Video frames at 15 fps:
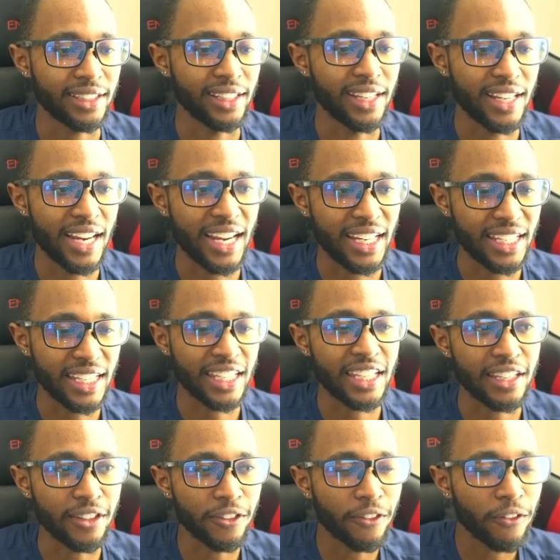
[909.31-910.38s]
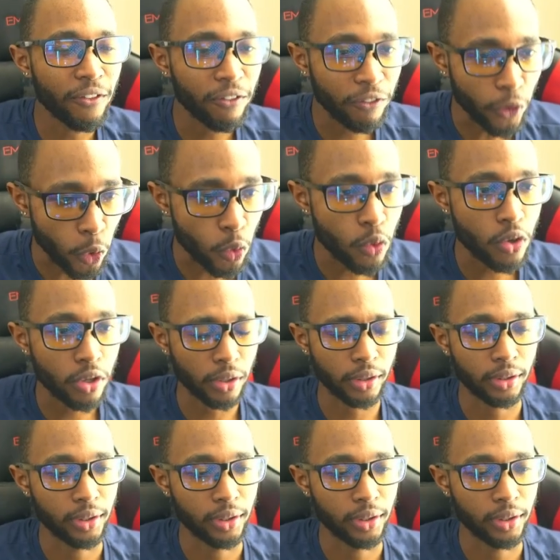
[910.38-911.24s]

Knight E4.